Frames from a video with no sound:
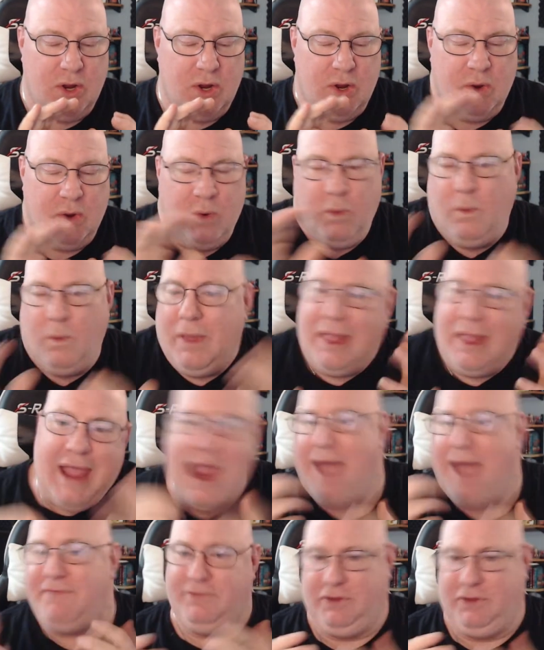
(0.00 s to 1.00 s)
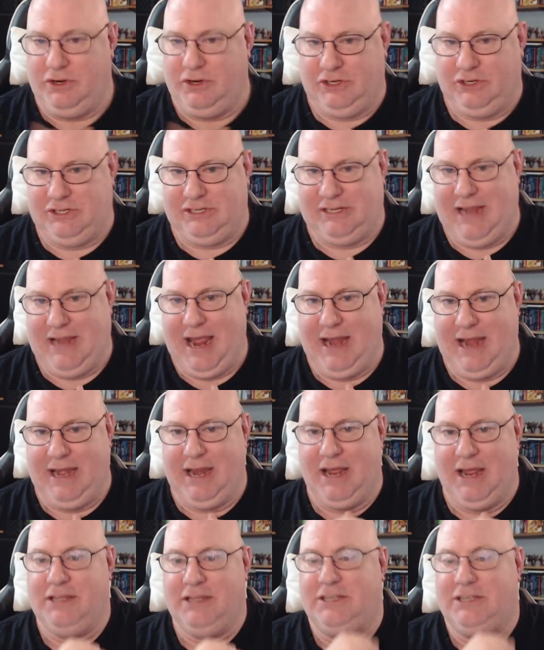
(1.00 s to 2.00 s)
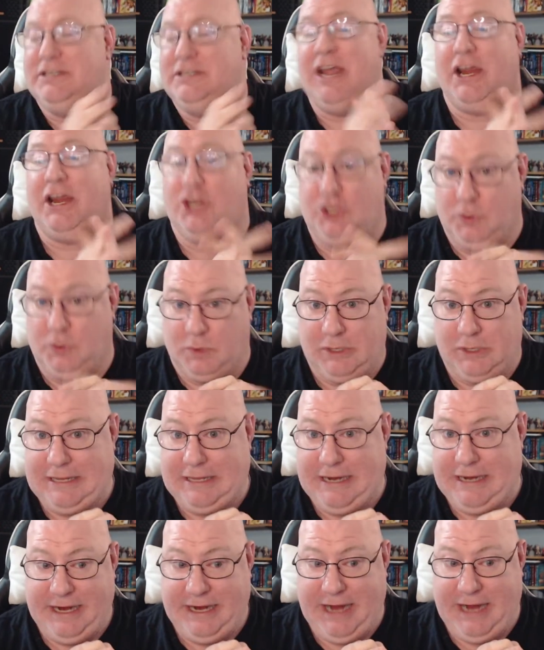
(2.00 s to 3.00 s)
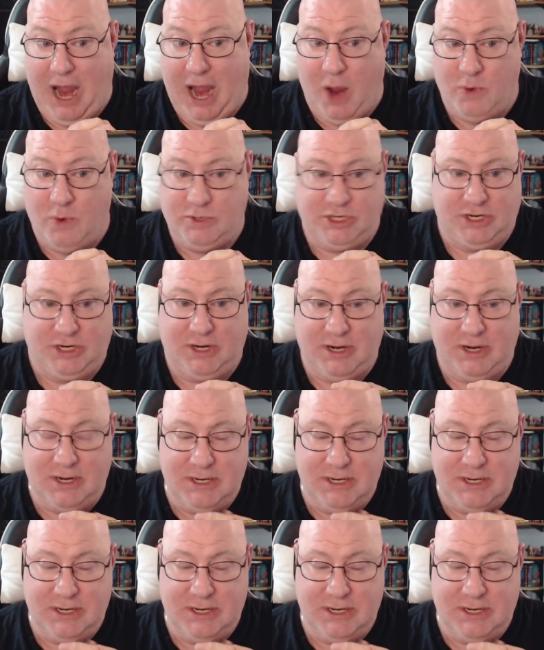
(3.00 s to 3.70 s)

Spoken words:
Well, after said sexual encounter,